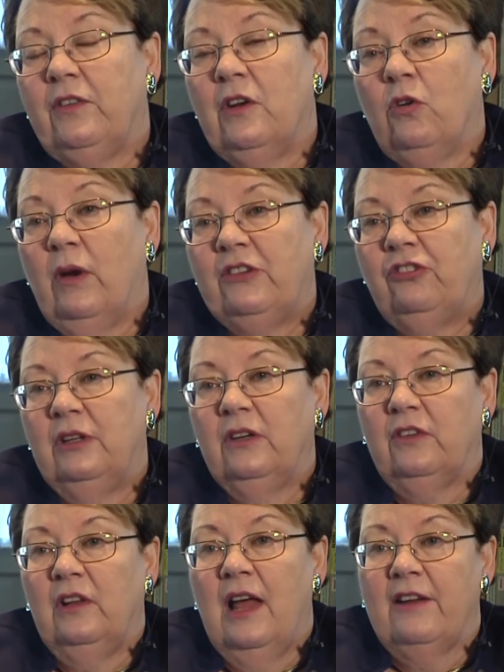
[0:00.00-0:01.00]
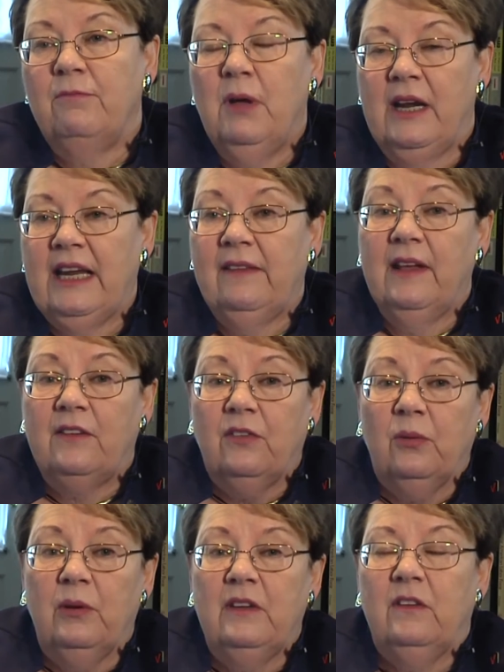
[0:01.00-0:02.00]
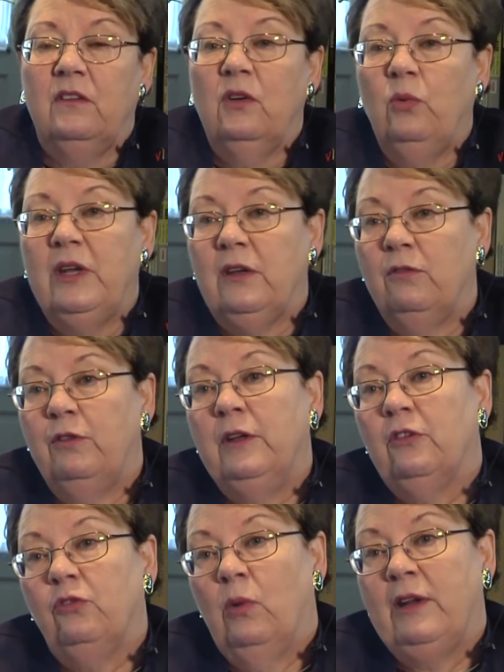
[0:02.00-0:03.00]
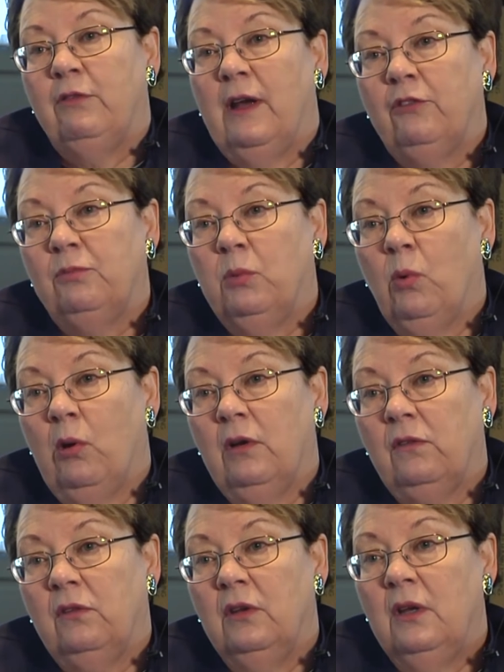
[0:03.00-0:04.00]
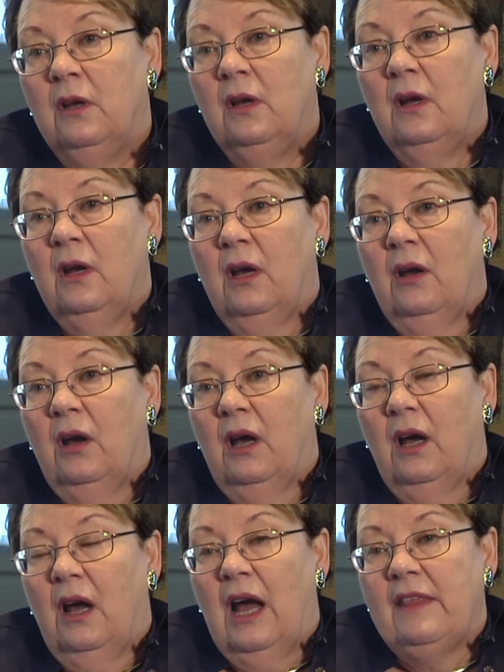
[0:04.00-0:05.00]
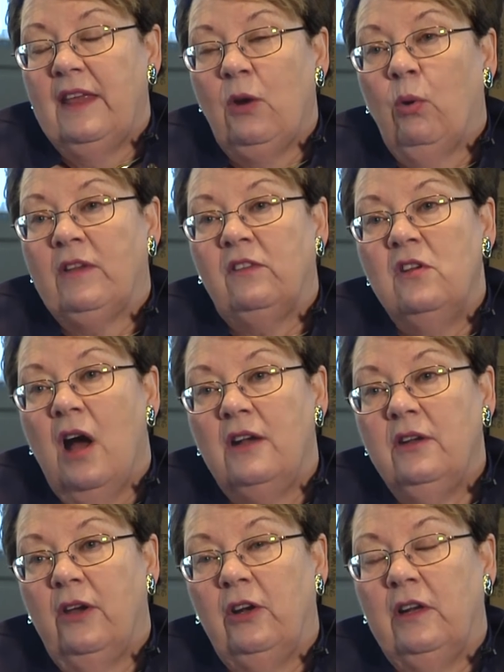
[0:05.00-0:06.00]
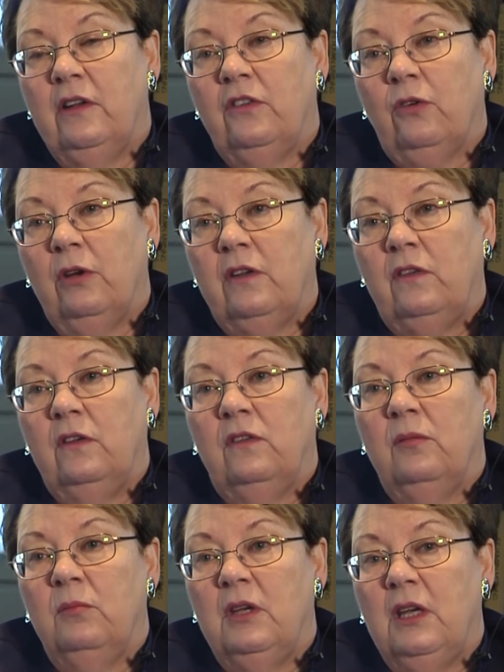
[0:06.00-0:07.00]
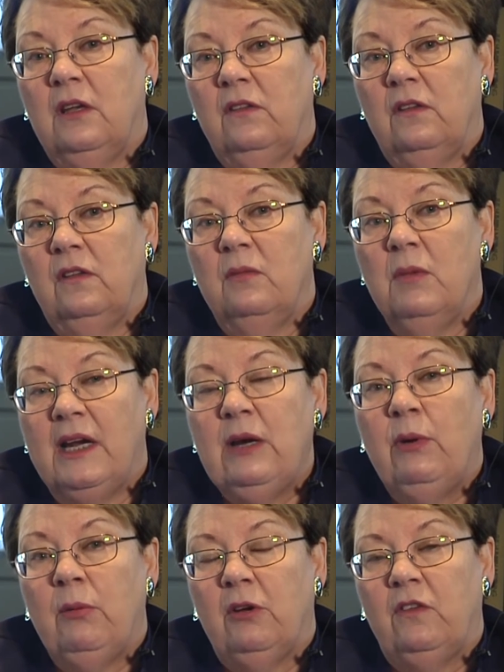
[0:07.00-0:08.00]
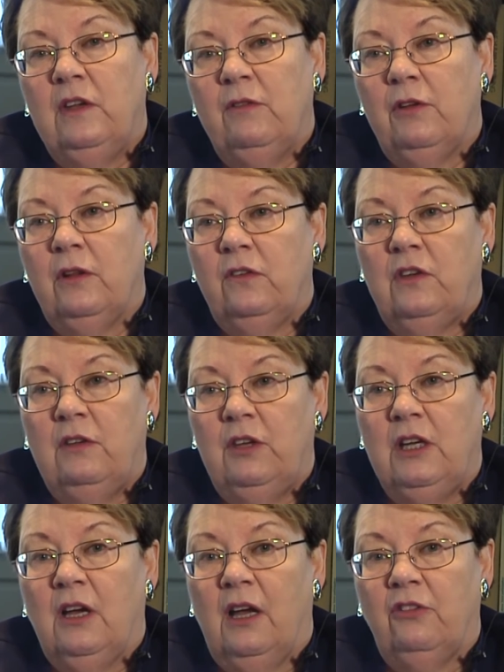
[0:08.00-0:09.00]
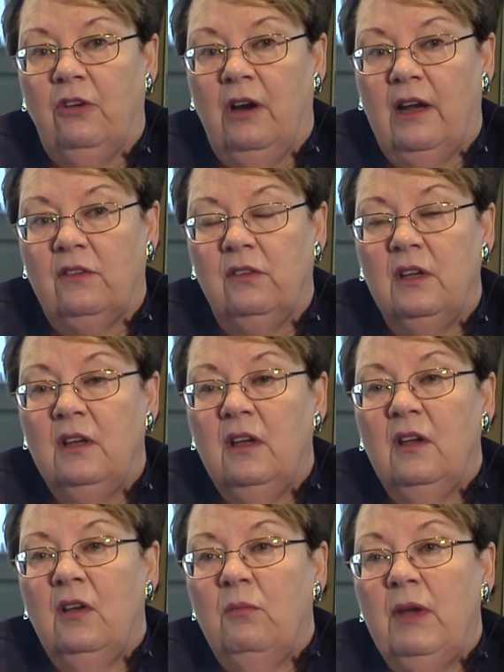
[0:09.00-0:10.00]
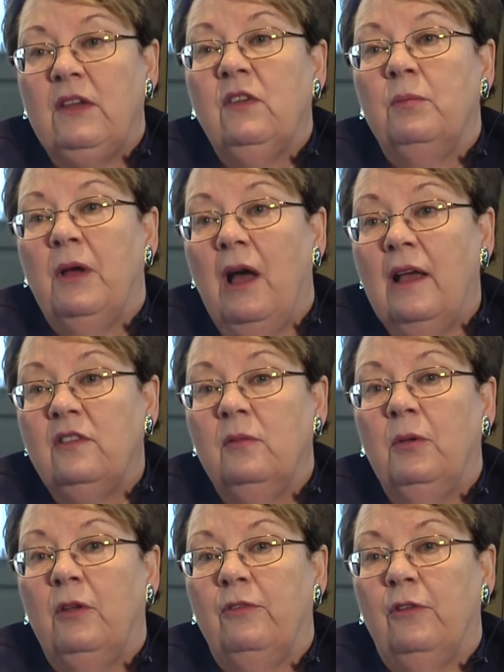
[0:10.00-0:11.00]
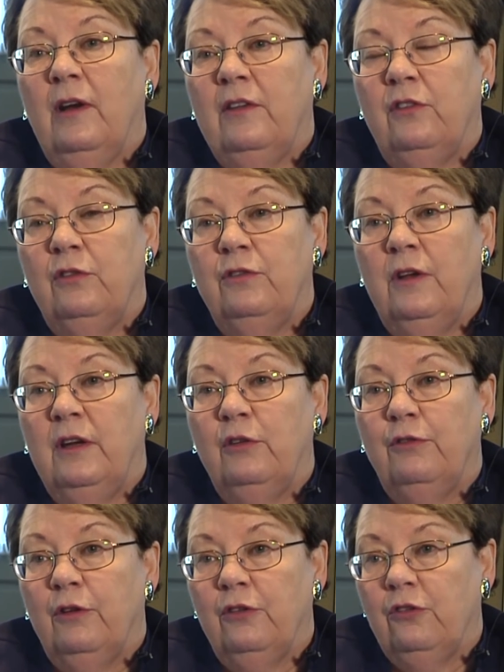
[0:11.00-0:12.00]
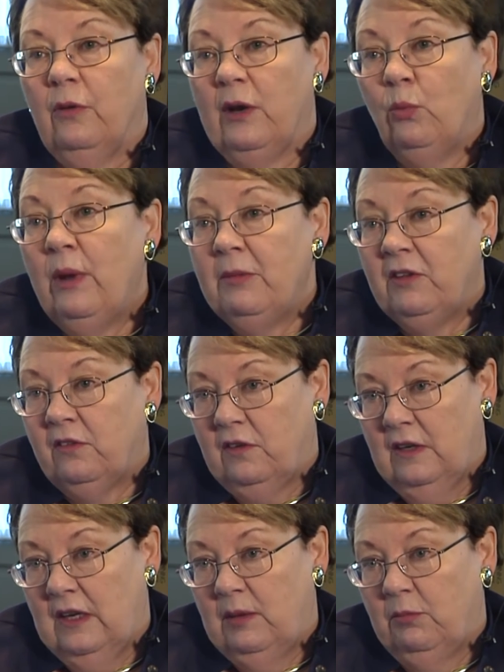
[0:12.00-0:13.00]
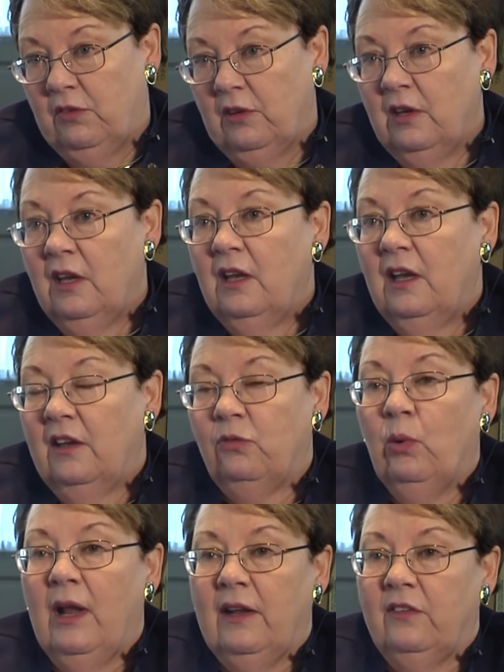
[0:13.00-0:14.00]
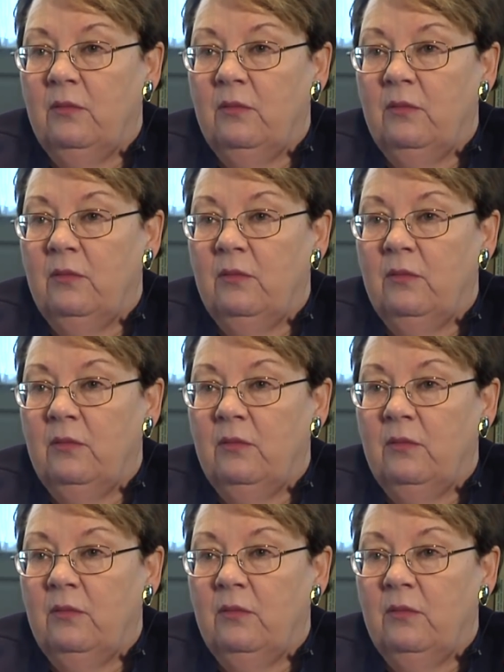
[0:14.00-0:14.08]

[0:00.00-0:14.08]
no question there's a lot of money, and that's the reason that we can field 25 sports. I think what's not noted in this criticism is that the money we receive for those TV contracts makes it possible for us to fund first-rate women's teams as well as